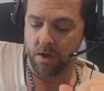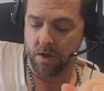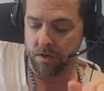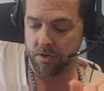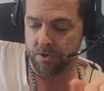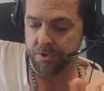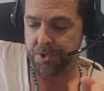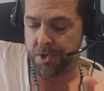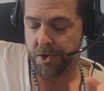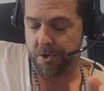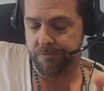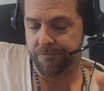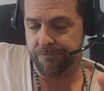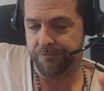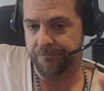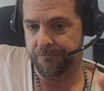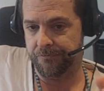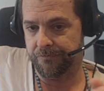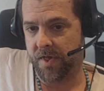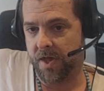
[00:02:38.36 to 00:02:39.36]
So
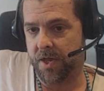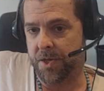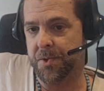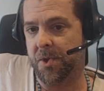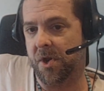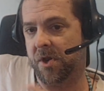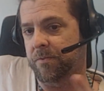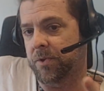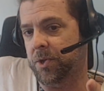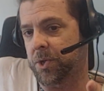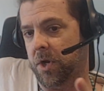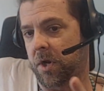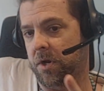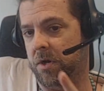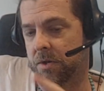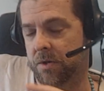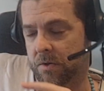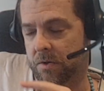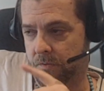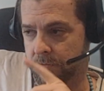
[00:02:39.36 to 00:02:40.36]
that's what I've been trying to
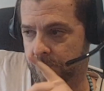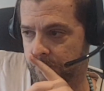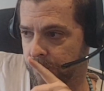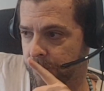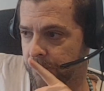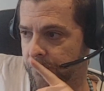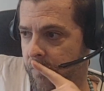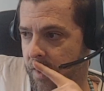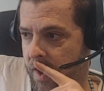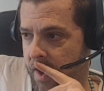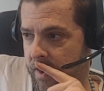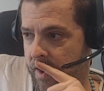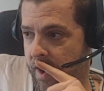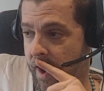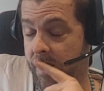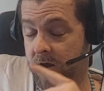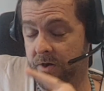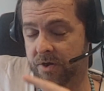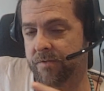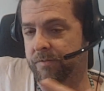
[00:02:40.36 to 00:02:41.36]
do, and
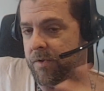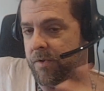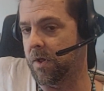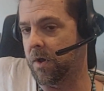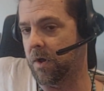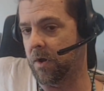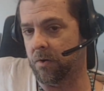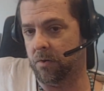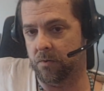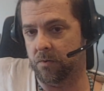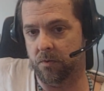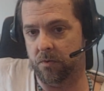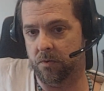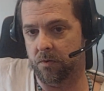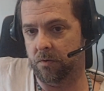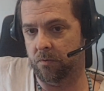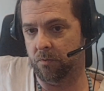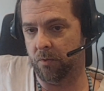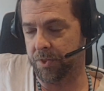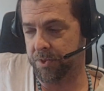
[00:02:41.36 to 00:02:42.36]
I don't even know
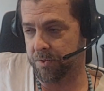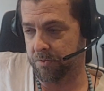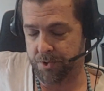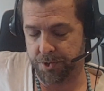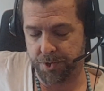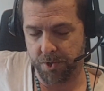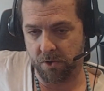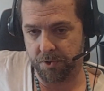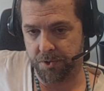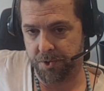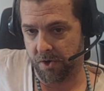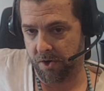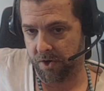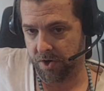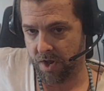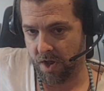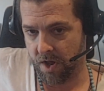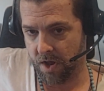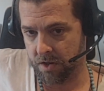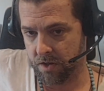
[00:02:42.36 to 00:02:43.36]
what the results are
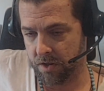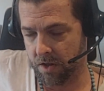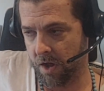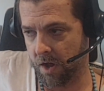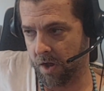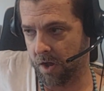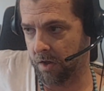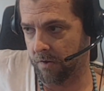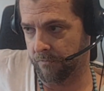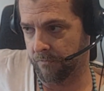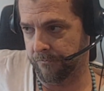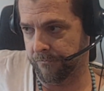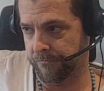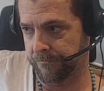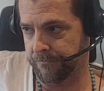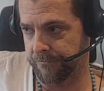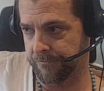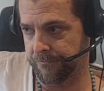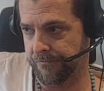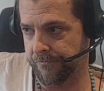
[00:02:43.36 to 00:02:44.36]
yet.
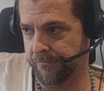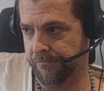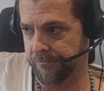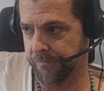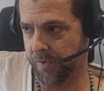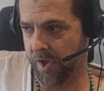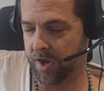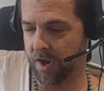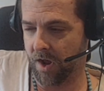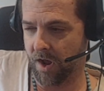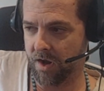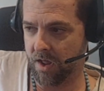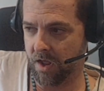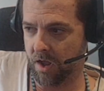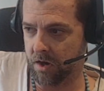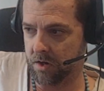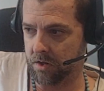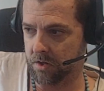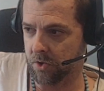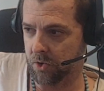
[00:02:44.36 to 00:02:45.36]
I kind of
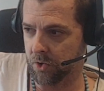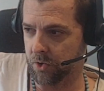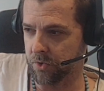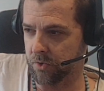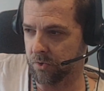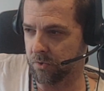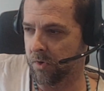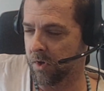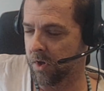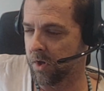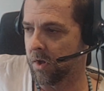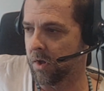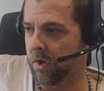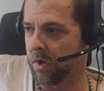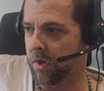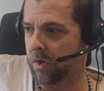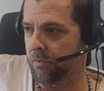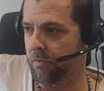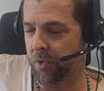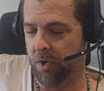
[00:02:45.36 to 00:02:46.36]
got a clue,
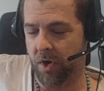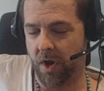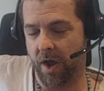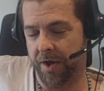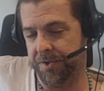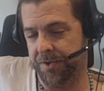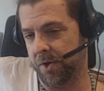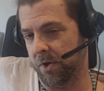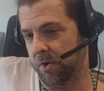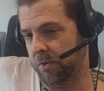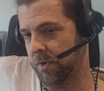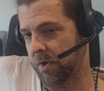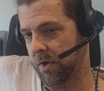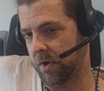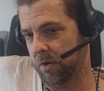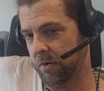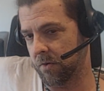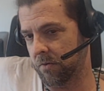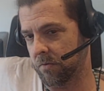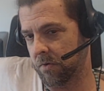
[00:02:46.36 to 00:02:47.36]
but I don't
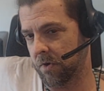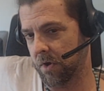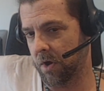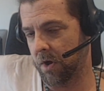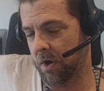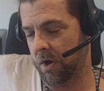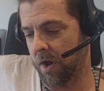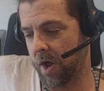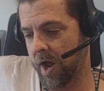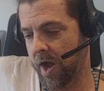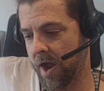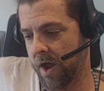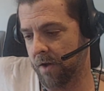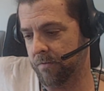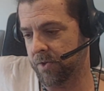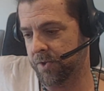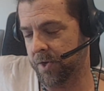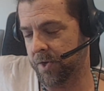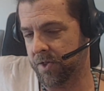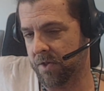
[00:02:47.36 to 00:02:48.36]
know. I
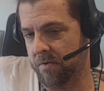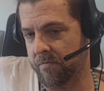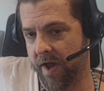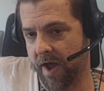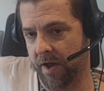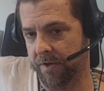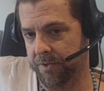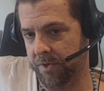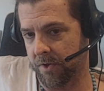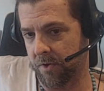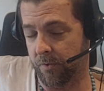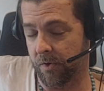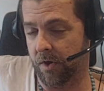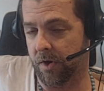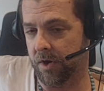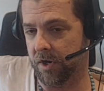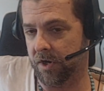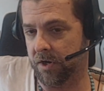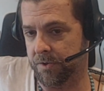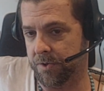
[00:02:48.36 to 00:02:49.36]
haven't done the math, and we
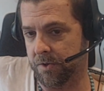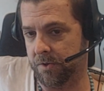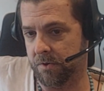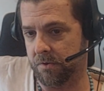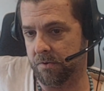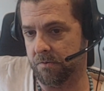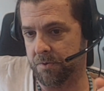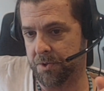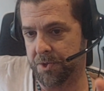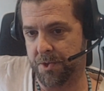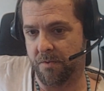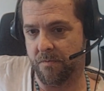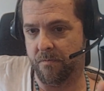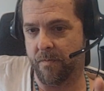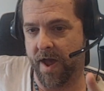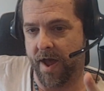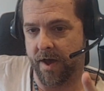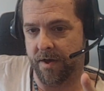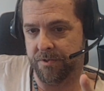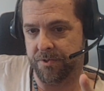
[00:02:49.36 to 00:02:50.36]
are going to do some
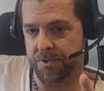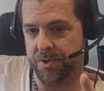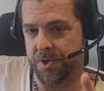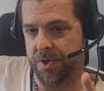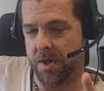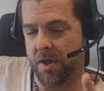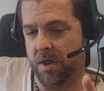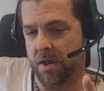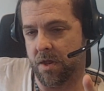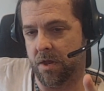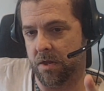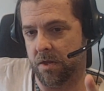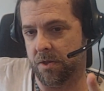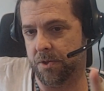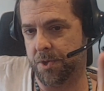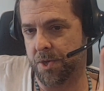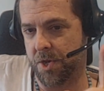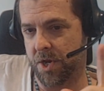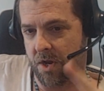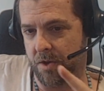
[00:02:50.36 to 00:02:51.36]
math today
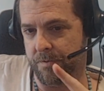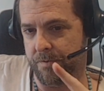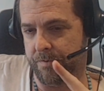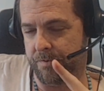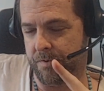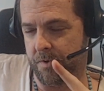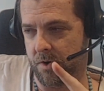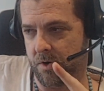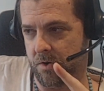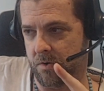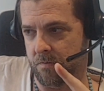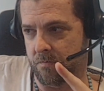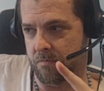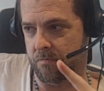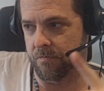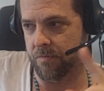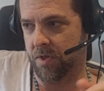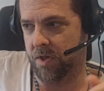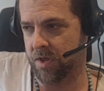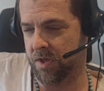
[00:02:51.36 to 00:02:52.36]
to
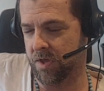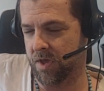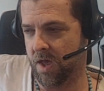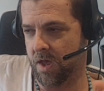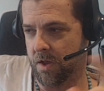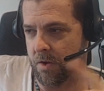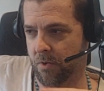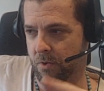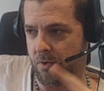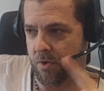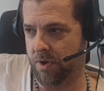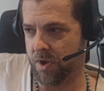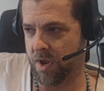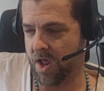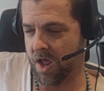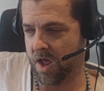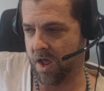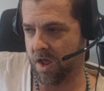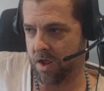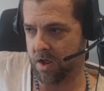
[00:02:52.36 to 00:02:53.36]
confirm, yay or
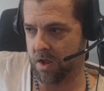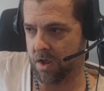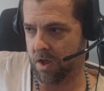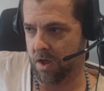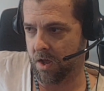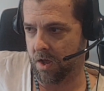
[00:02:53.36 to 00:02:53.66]
nay,